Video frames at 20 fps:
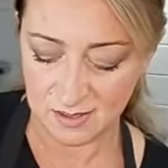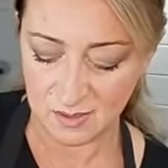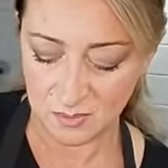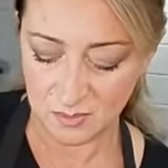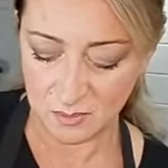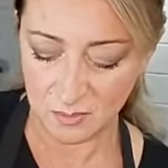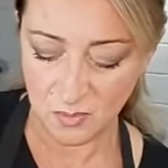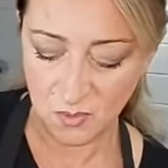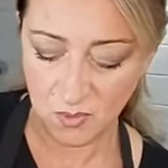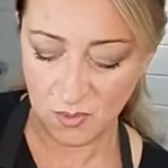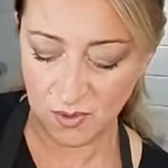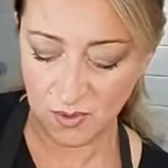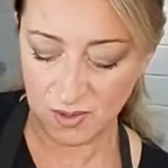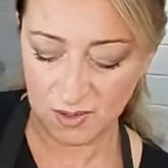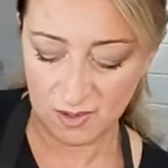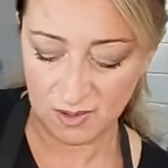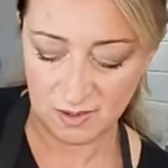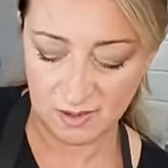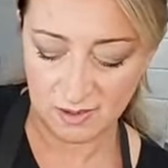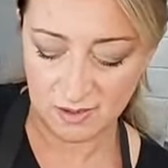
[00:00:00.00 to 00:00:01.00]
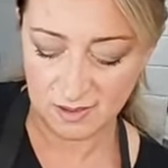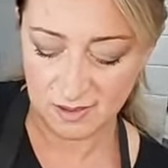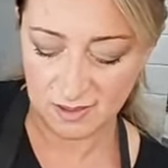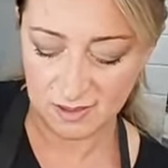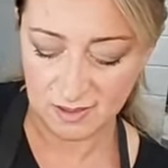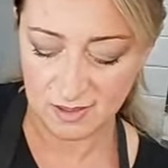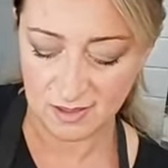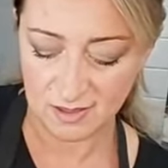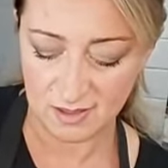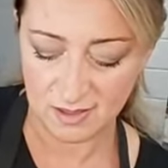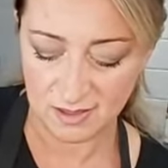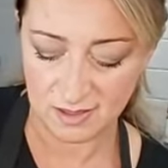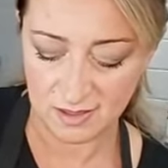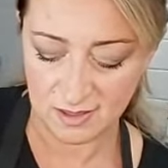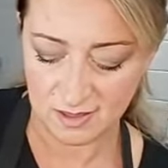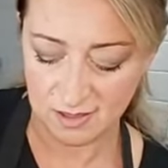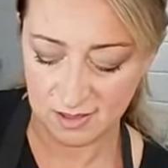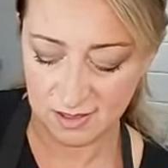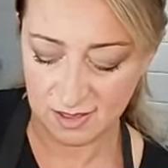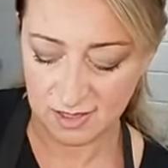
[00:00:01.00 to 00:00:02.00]
more,
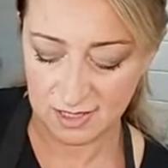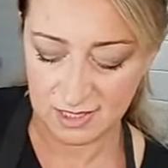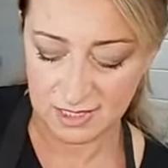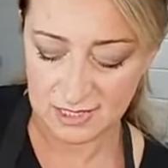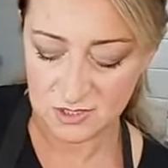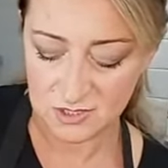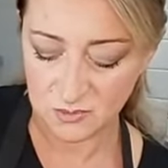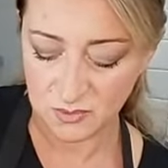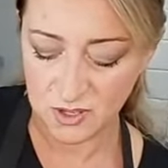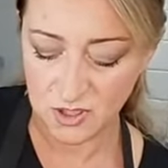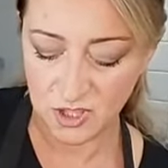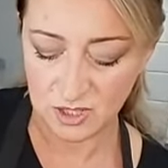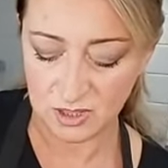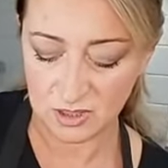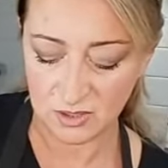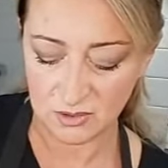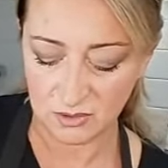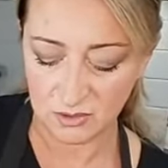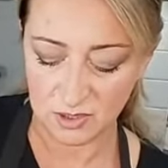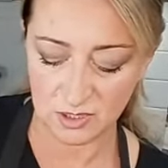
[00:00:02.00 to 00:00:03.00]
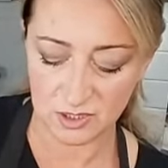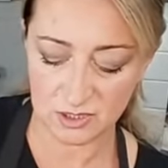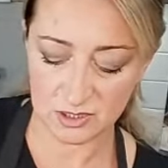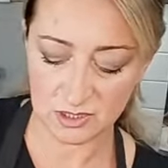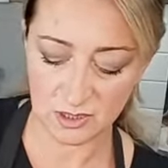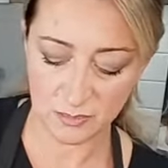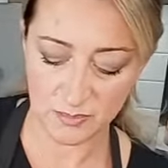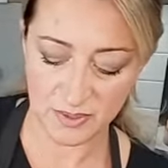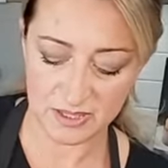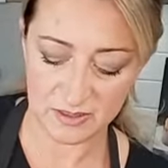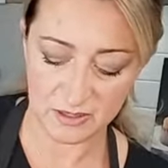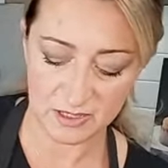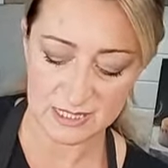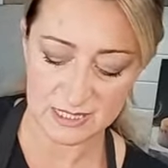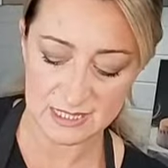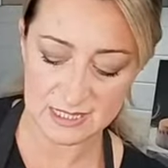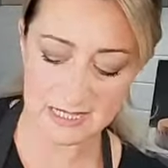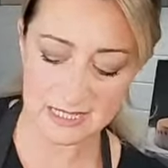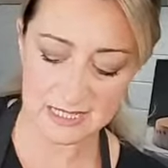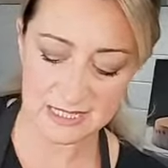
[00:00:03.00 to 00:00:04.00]
it's reaching the better
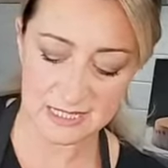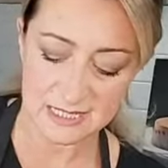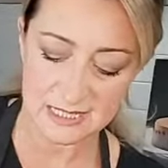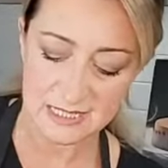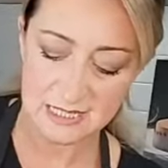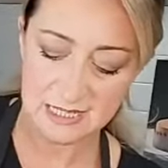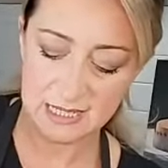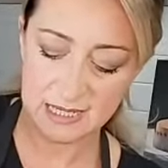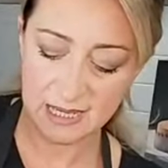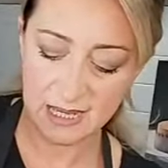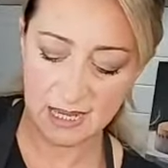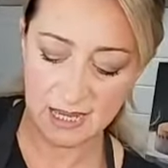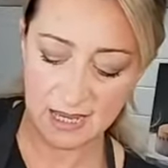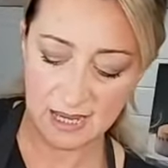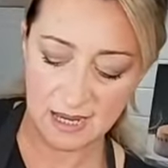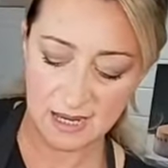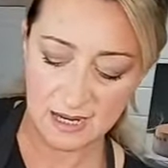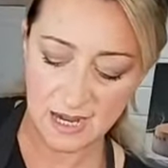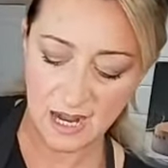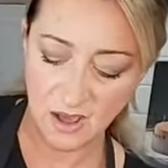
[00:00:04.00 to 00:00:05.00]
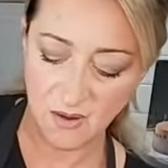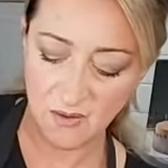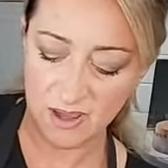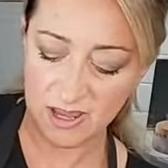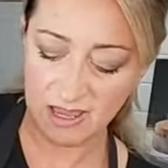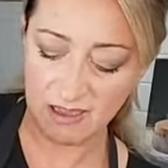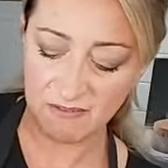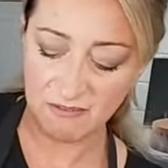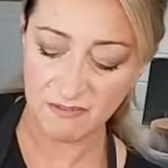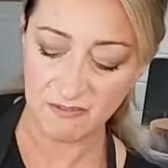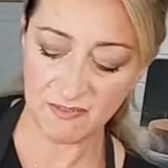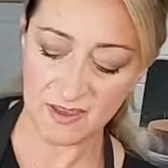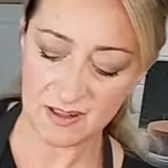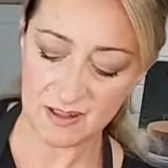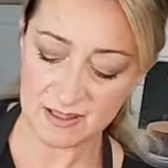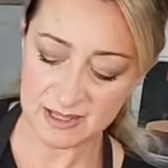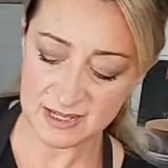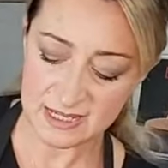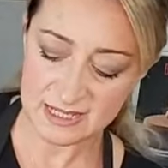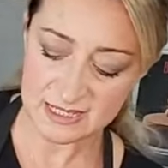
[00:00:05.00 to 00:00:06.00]
consistency. Now I can feel
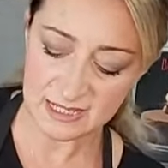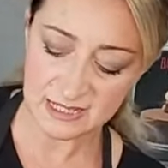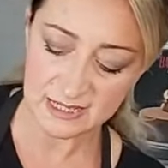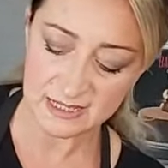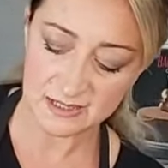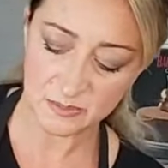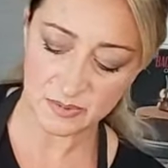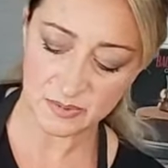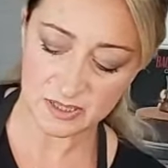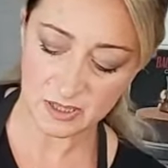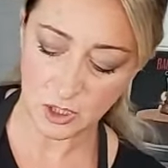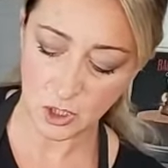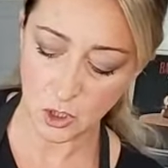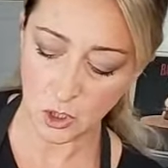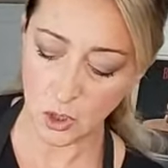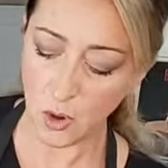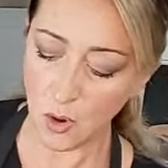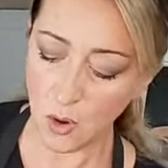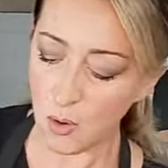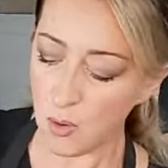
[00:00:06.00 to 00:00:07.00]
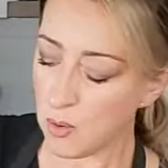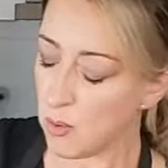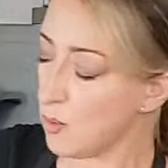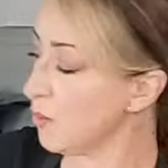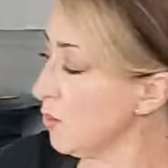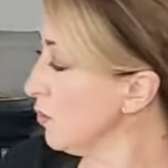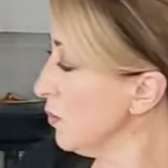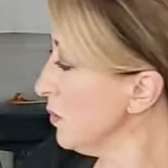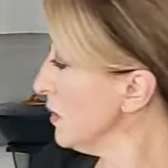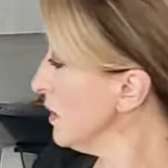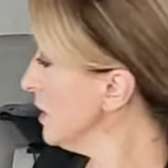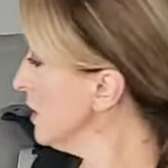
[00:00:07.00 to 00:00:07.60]
that it's a little bit cold,